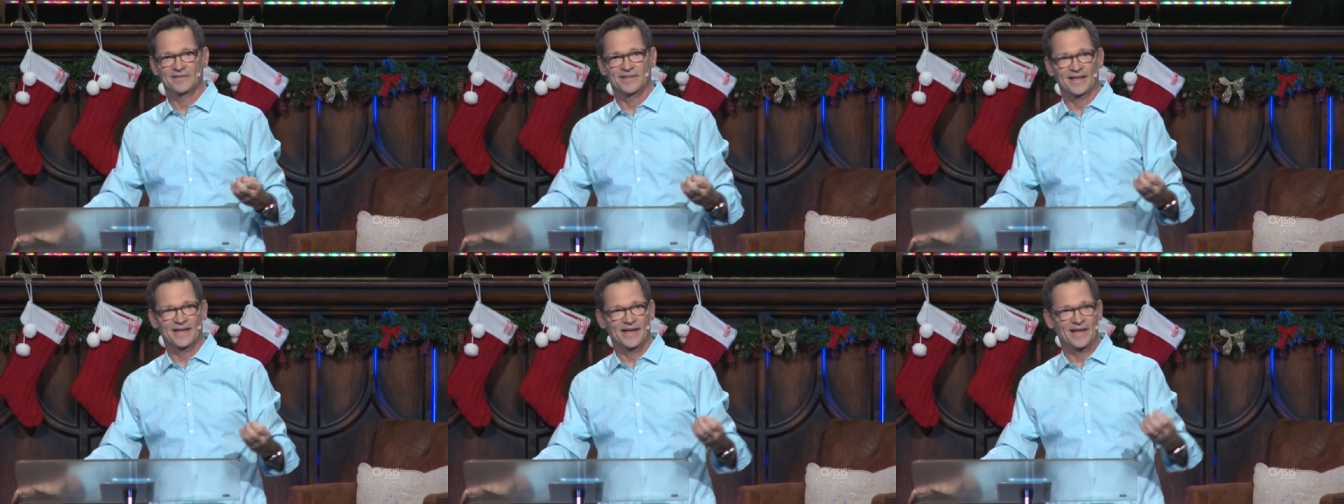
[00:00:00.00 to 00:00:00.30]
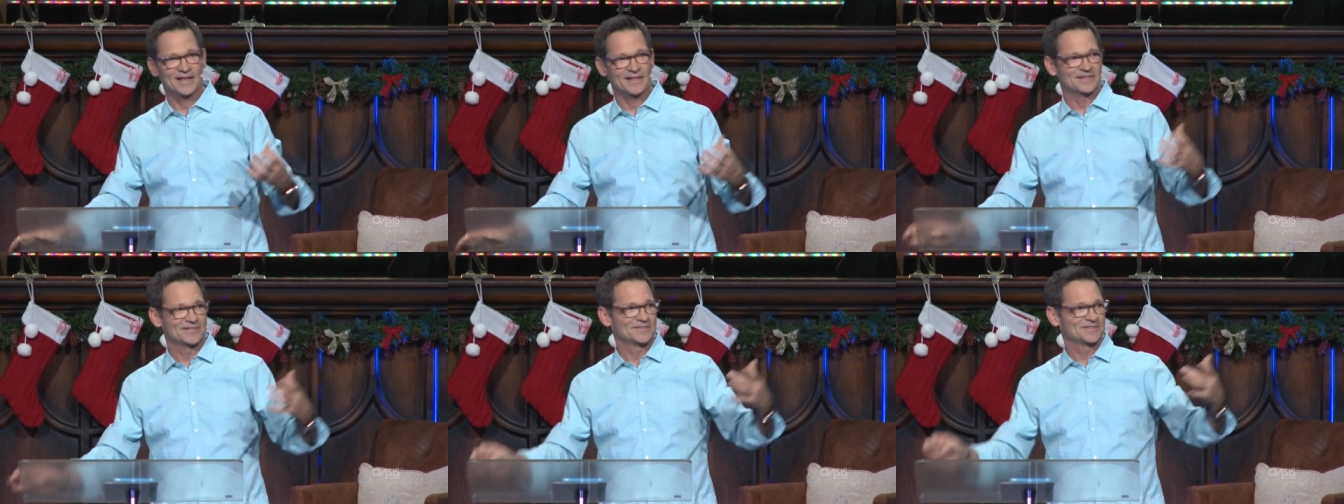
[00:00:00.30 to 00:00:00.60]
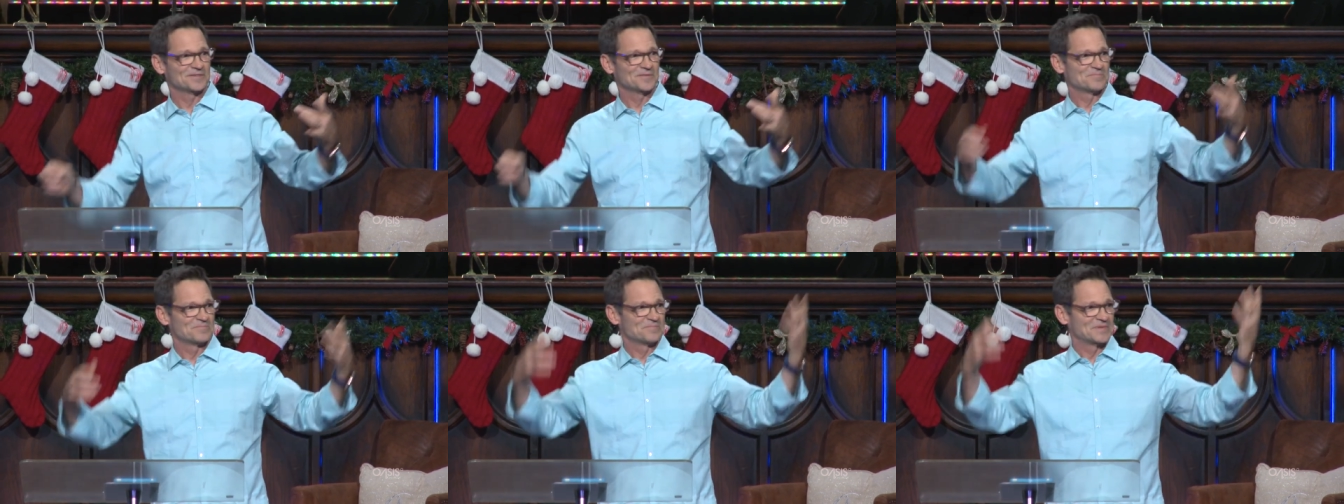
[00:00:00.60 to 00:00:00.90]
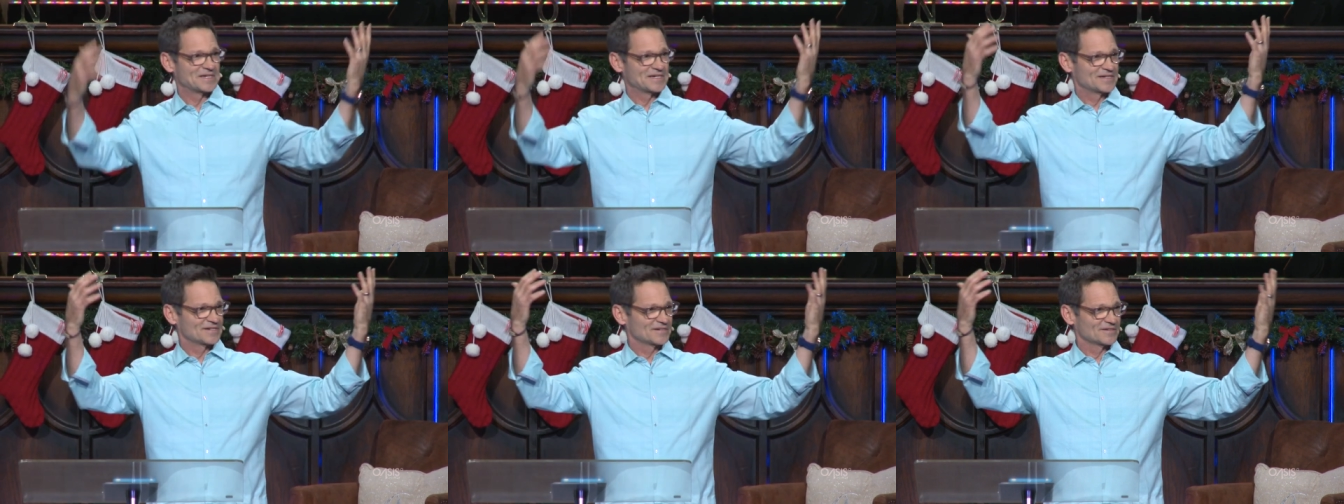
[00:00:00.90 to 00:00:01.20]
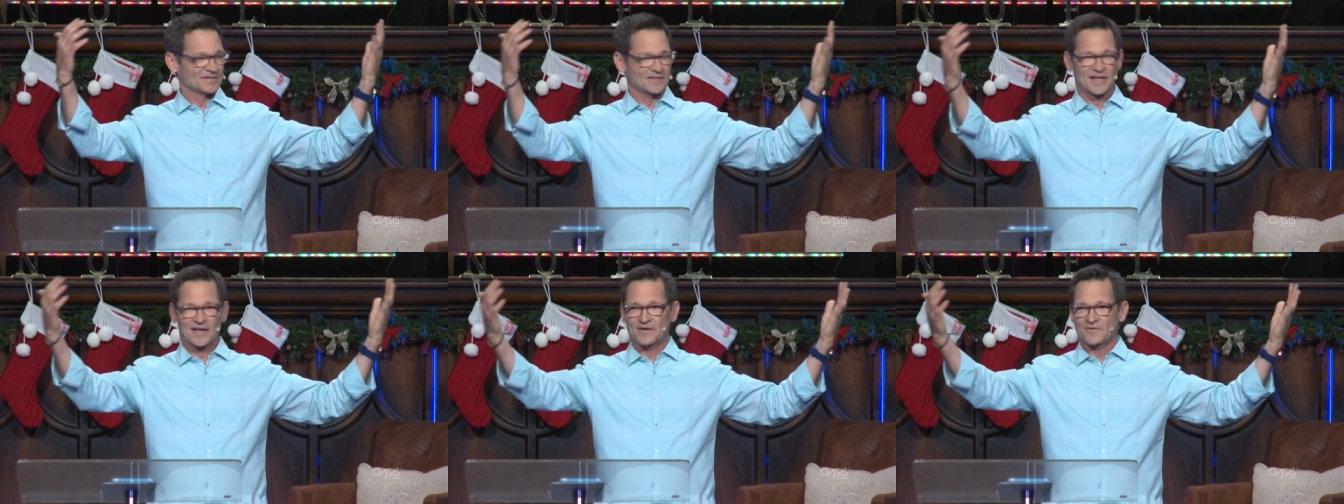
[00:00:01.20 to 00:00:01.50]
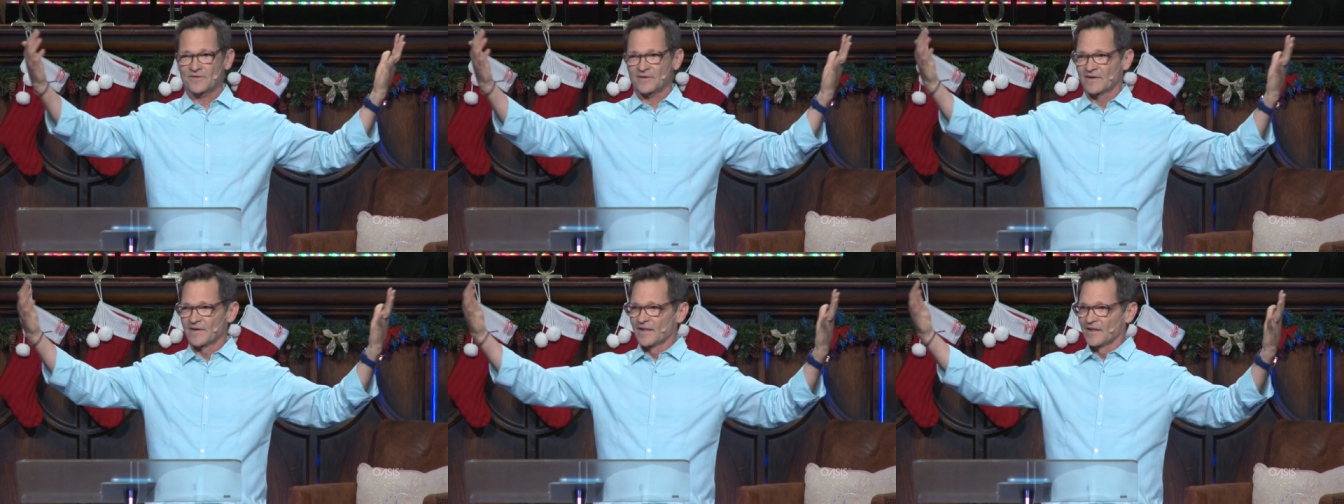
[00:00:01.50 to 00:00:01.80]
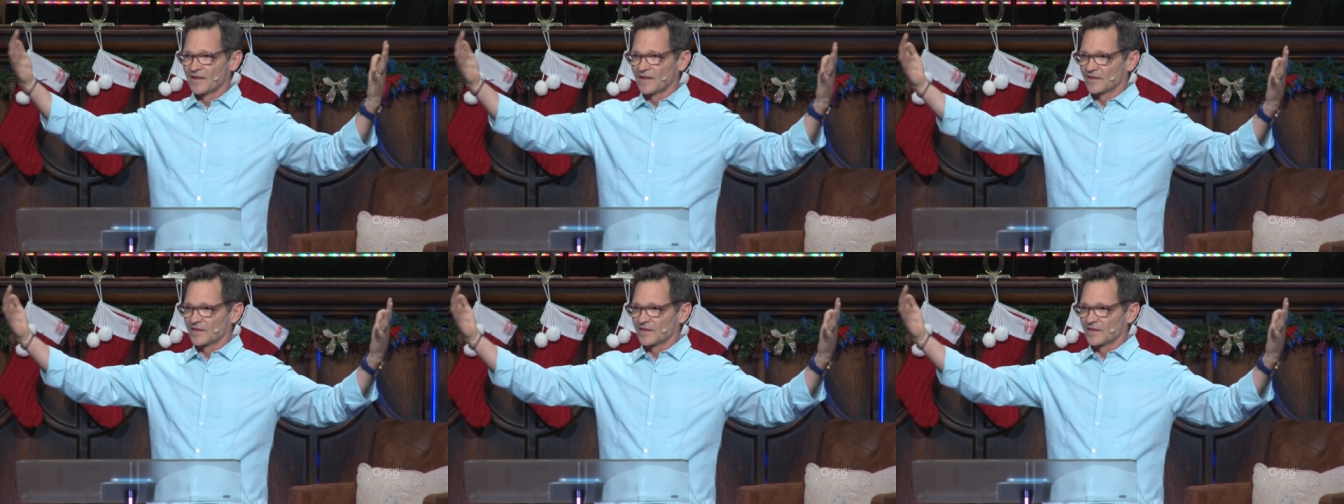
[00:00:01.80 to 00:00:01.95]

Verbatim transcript: They had some beer. They were